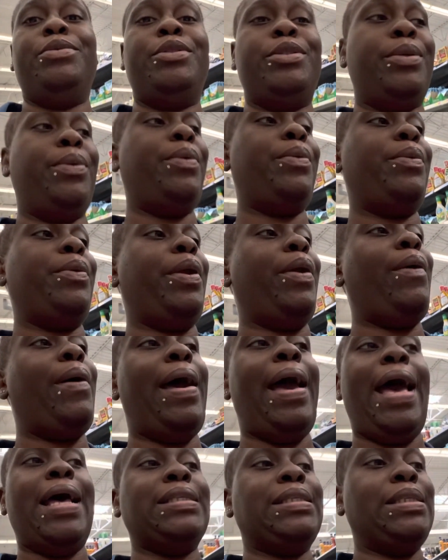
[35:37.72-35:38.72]
So, y'all,
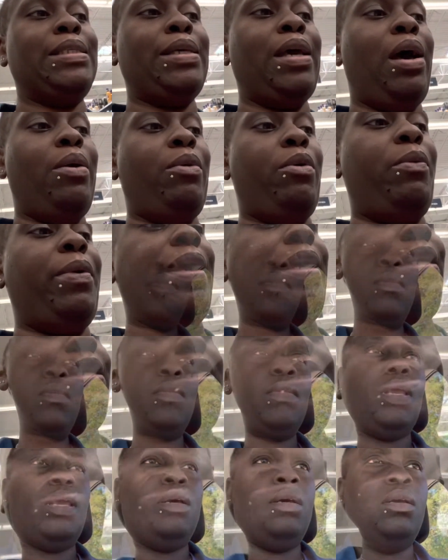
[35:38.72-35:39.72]
I'll see y'all when we
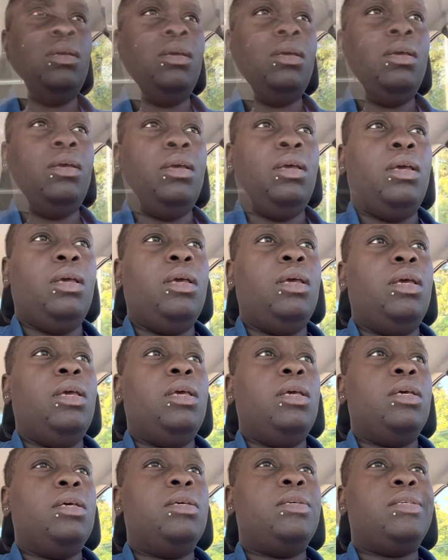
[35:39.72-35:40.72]
done.
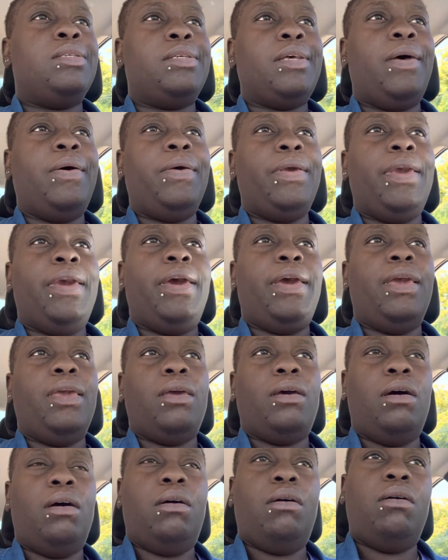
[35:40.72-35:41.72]
So, yeah,
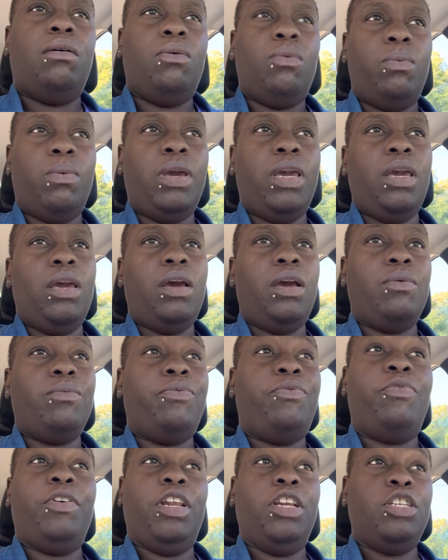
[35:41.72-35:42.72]
y'all. We
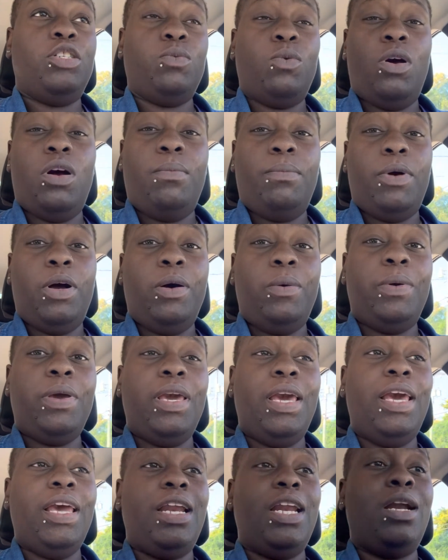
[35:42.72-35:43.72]
finished Walmart. We
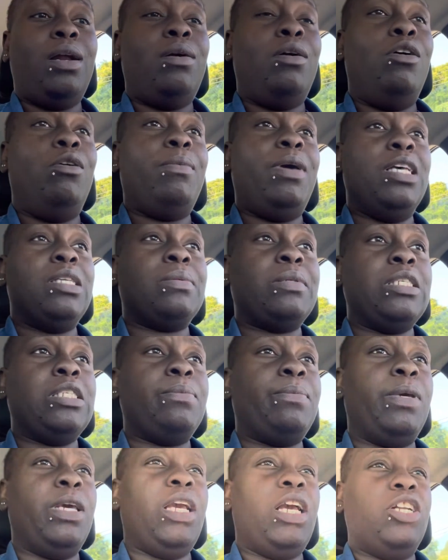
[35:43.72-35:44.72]
headed home as we
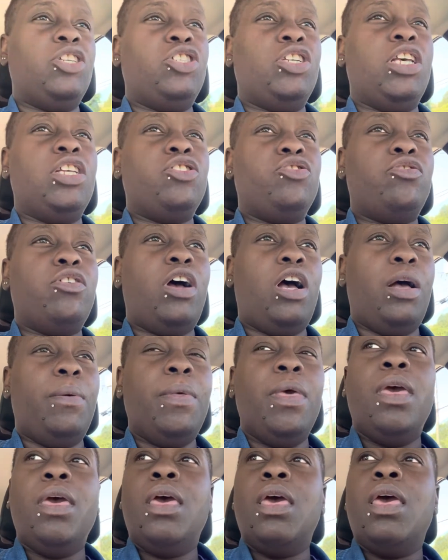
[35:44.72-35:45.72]
speak. I just
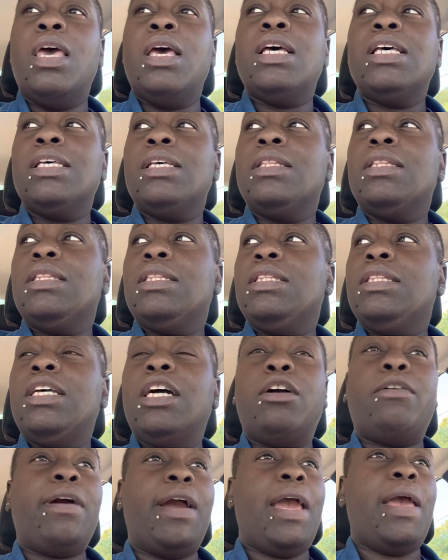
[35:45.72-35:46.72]
dropped
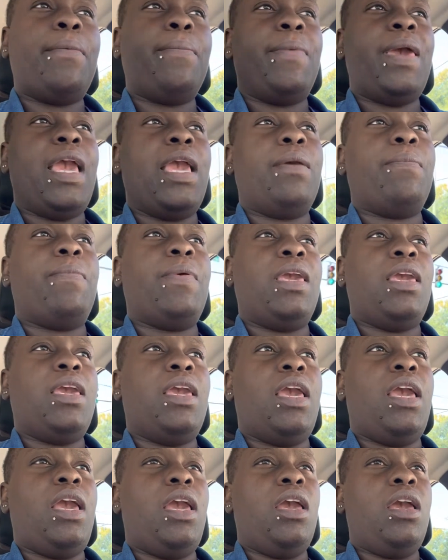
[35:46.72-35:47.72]
the
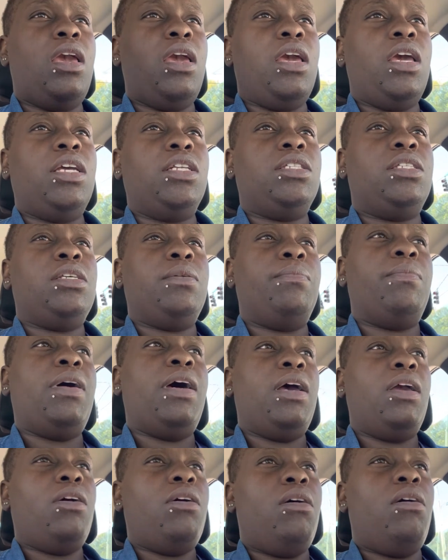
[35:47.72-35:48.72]
grandbaby and
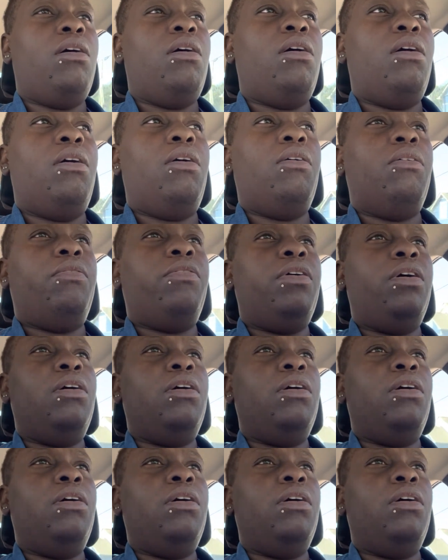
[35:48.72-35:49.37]
Tamaya off